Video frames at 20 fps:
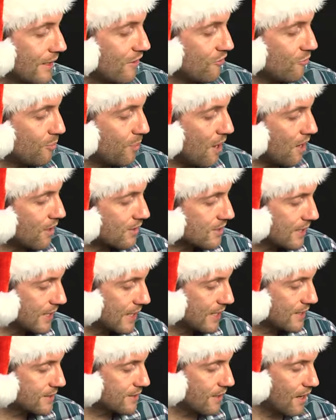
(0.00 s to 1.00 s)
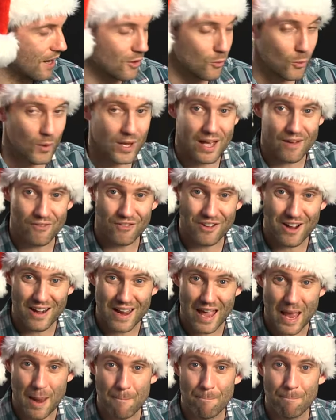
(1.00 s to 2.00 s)
gift box, and inside we have
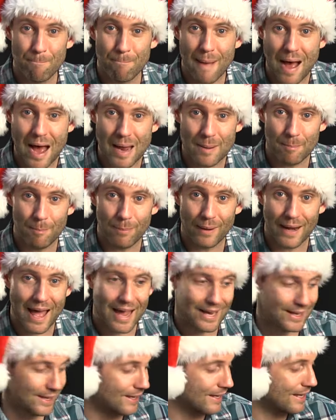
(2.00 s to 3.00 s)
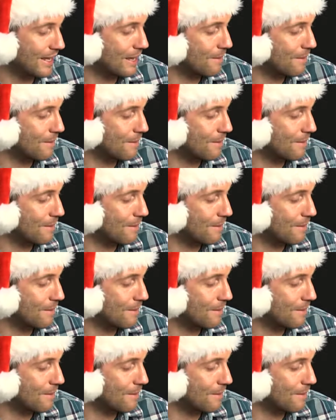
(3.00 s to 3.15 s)
got a matte black